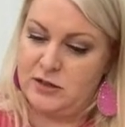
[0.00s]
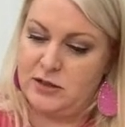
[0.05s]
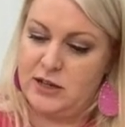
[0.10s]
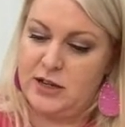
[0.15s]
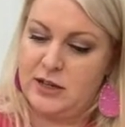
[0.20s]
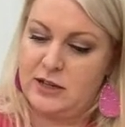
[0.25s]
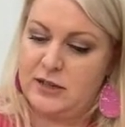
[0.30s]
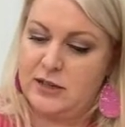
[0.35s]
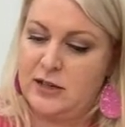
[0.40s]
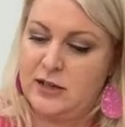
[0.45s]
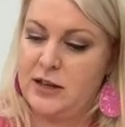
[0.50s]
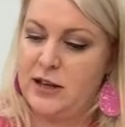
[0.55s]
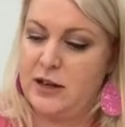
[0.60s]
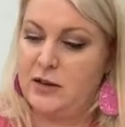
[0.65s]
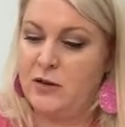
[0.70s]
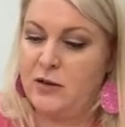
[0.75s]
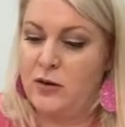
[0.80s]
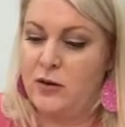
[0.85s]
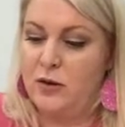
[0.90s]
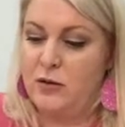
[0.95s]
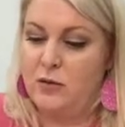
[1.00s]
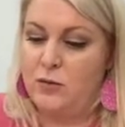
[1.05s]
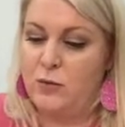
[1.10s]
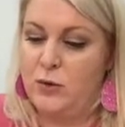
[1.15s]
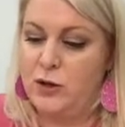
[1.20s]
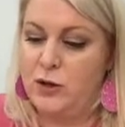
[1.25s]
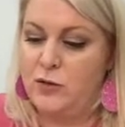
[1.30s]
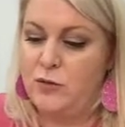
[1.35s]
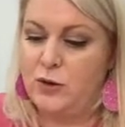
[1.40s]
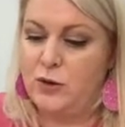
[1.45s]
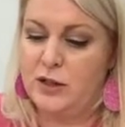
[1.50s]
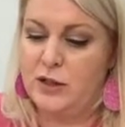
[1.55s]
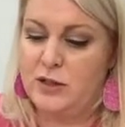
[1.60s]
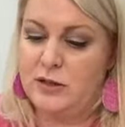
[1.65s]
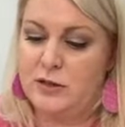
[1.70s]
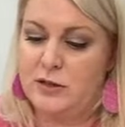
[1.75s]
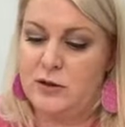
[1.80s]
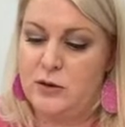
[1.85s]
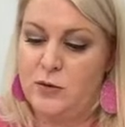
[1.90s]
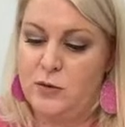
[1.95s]
like I said, that wood really
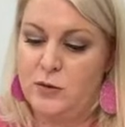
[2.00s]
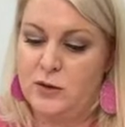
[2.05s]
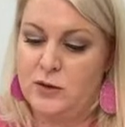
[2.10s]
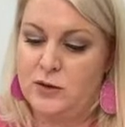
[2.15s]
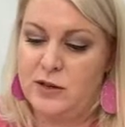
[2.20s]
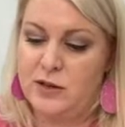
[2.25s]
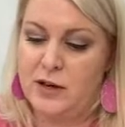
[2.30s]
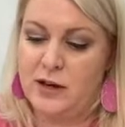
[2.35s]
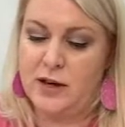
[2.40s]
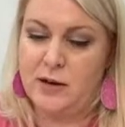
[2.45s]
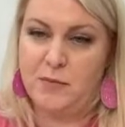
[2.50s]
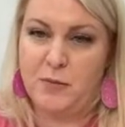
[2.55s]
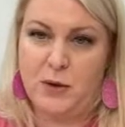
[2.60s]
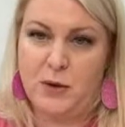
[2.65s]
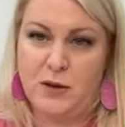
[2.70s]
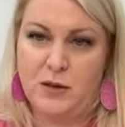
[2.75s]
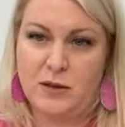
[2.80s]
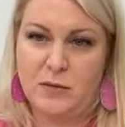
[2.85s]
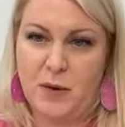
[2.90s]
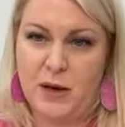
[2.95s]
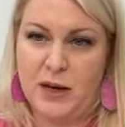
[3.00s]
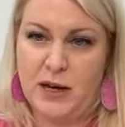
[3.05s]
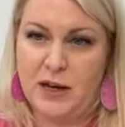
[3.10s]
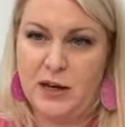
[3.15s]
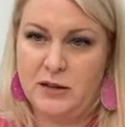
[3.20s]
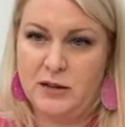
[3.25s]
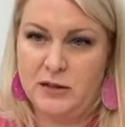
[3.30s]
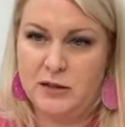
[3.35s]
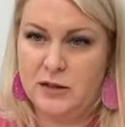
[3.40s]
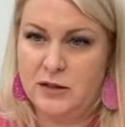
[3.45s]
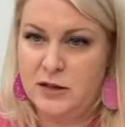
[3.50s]
soaks up the paint.